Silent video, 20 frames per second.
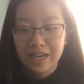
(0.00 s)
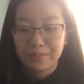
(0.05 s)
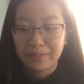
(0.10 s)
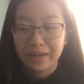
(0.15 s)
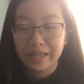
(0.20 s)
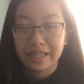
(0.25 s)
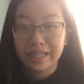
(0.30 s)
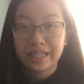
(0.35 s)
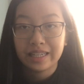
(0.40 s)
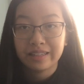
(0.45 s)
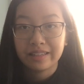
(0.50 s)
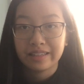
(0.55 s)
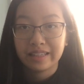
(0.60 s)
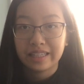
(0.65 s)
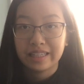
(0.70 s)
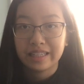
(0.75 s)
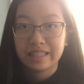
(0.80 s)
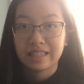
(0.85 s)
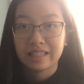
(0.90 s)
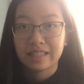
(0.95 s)
but he
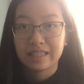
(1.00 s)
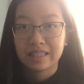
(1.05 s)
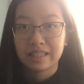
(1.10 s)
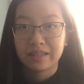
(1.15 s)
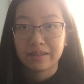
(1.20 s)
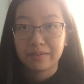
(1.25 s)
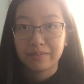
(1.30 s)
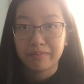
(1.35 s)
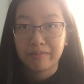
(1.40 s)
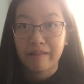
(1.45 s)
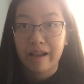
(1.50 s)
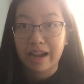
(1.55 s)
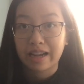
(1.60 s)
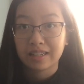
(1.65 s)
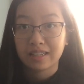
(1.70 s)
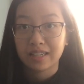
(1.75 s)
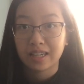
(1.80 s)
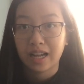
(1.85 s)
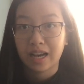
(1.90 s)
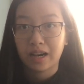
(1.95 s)
sees
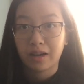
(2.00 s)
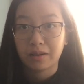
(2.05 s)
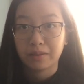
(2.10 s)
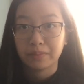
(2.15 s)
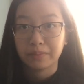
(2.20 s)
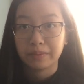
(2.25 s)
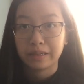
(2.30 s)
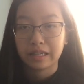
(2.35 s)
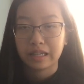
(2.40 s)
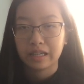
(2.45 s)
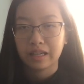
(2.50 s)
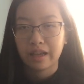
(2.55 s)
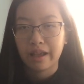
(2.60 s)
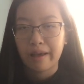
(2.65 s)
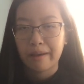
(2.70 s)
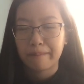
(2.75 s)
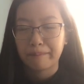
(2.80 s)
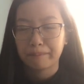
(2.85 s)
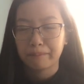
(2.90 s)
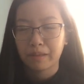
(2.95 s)
Max and Al being
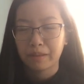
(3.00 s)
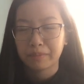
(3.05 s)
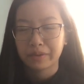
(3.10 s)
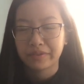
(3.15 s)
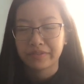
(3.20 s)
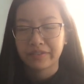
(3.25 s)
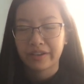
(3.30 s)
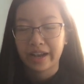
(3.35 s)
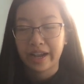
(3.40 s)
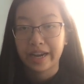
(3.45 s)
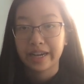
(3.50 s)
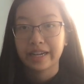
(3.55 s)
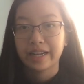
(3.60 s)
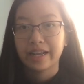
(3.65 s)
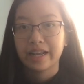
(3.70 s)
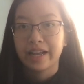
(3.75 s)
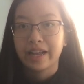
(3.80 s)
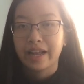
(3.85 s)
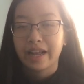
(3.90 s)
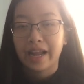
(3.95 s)
mummified,
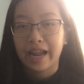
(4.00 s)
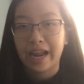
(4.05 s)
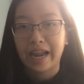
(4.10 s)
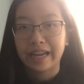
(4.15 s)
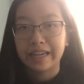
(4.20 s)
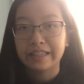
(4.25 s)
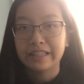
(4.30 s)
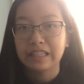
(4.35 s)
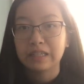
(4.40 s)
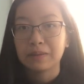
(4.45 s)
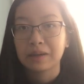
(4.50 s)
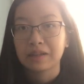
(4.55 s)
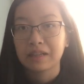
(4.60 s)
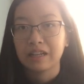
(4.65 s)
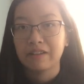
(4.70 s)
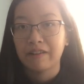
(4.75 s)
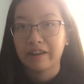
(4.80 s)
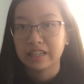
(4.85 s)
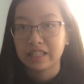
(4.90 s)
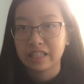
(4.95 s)
and he
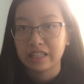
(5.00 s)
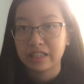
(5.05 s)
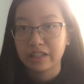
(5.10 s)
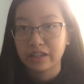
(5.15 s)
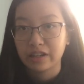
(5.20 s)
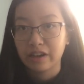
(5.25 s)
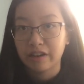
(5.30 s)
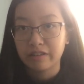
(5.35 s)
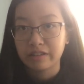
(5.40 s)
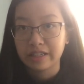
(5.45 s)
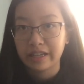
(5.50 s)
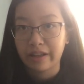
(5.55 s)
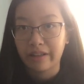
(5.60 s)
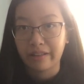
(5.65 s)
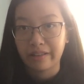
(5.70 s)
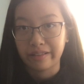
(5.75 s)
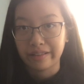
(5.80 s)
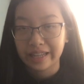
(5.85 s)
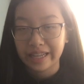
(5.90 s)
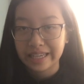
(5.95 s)
quickly rushes to go
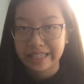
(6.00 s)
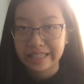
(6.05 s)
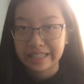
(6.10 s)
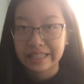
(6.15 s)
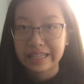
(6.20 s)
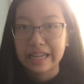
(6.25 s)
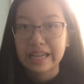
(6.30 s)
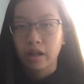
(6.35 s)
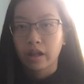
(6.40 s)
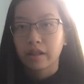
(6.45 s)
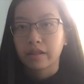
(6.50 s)
tell Liz.